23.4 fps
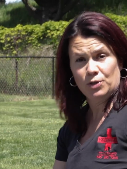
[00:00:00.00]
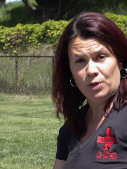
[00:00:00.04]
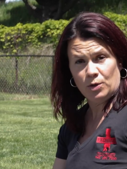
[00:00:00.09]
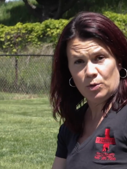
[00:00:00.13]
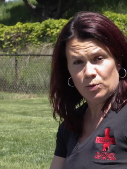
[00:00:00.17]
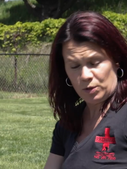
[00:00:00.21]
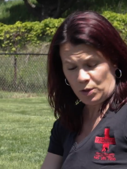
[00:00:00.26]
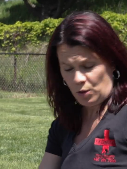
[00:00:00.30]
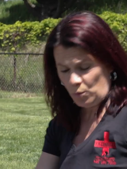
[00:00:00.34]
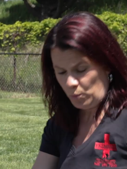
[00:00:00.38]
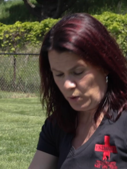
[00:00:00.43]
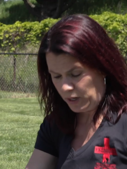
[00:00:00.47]
you
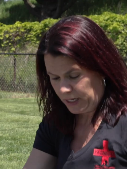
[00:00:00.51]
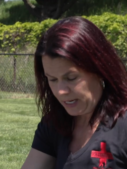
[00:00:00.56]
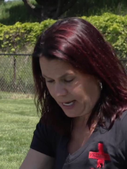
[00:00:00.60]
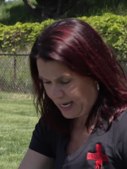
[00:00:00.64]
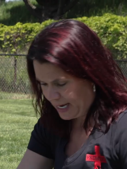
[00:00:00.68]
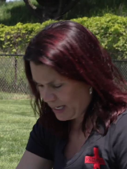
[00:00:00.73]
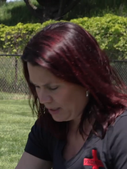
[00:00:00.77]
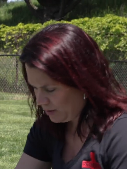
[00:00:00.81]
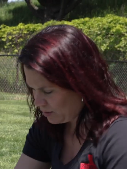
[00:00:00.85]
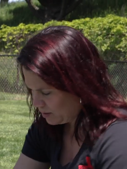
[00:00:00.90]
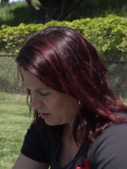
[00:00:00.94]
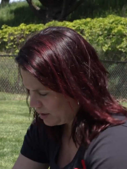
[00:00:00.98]
don't know what
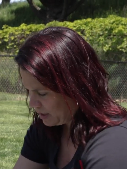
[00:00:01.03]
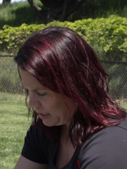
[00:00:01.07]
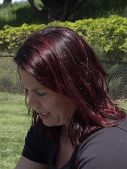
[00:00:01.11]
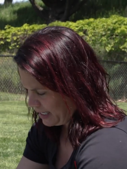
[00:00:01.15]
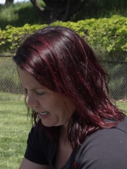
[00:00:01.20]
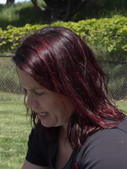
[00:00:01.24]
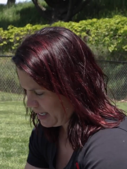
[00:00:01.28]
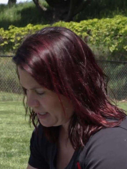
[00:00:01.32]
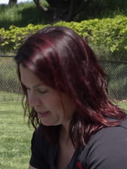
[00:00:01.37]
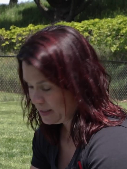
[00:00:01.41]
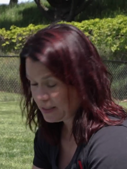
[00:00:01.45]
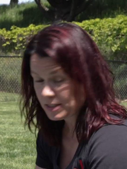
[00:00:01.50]
anal
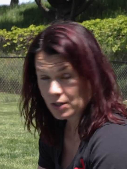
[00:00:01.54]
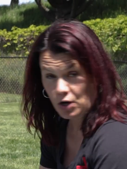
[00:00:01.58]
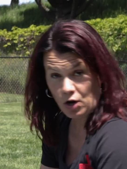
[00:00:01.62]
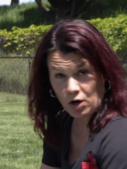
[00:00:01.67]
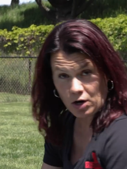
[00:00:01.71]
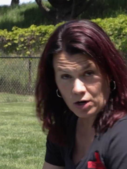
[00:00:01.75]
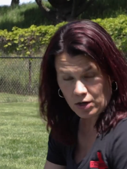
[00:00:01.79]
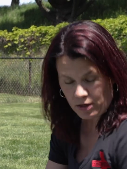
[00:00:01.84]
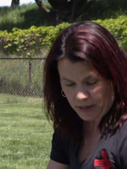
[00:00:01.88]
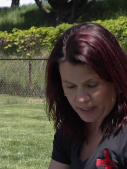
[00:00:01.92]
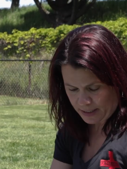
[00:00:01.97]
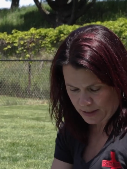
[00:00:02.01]
glands
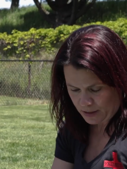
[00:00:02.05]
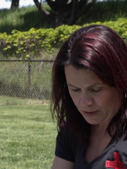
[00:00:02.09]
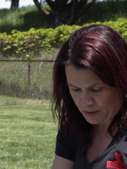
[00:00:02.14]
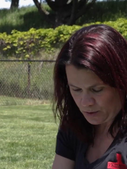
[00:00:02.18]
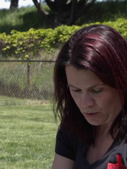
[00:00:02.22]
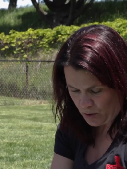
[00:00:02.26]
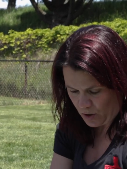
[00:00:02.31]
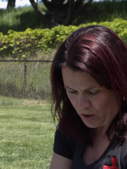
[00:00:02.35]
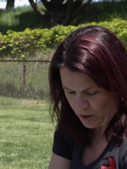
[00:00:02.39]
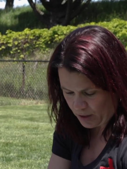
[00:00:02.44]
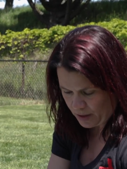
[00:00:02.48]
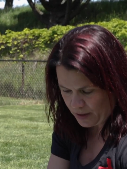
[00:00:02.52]
are in a
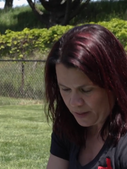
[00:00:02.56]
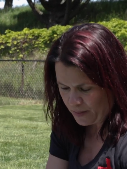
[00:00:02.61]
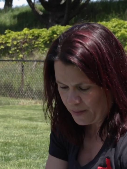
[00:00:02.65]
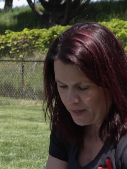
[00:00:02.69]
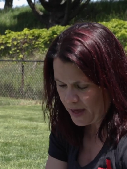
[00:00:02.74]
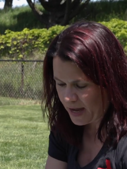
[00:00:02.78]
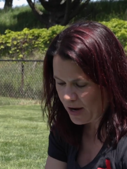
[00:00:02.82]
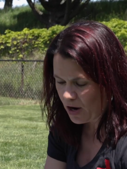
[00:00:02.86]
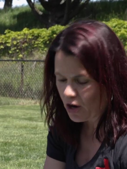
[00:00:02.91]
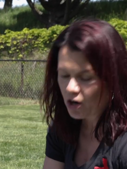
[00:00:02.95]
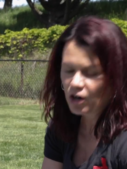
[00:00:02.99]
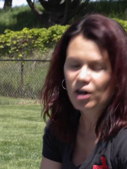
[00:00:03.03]
dog,
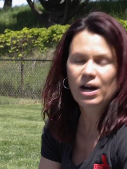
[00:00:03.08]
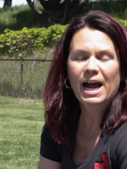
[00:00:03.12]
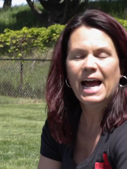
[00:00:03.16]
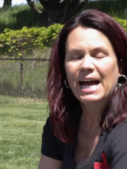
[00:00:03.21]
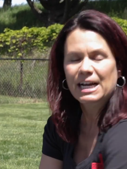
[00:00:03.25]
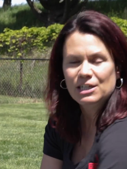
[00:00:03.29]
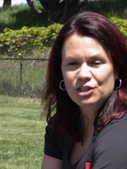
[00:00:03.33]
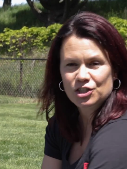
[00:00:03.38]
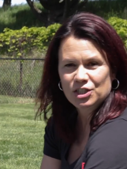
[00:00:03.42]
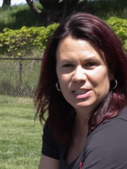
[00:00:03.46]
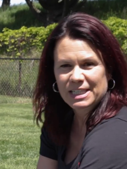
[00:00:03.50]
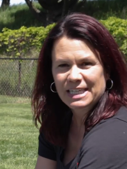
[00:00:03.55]
they are
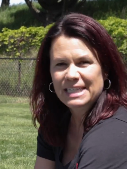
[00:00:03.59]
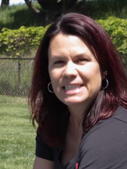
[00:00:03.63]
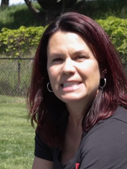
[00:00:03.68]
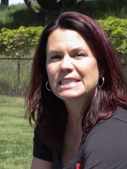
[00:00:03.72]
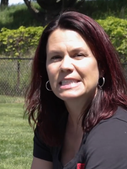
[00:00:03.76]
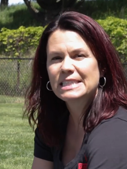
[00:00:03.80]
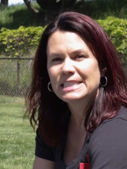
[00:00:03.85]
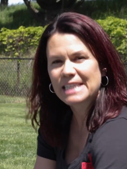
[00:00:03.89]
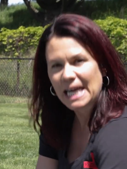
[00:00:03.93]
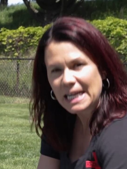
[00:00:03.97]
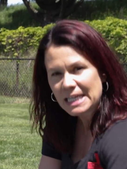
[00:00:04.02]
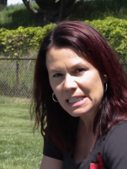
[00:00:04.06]
actually
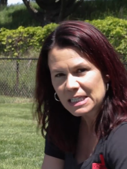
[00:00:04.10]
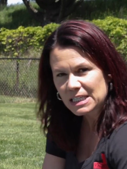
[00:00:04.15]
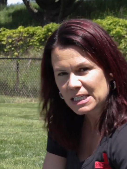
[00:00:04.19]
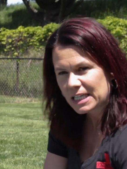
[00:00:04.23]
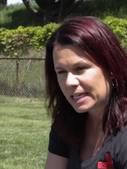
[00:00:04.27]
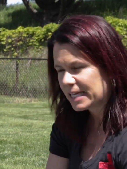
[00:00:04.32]
scent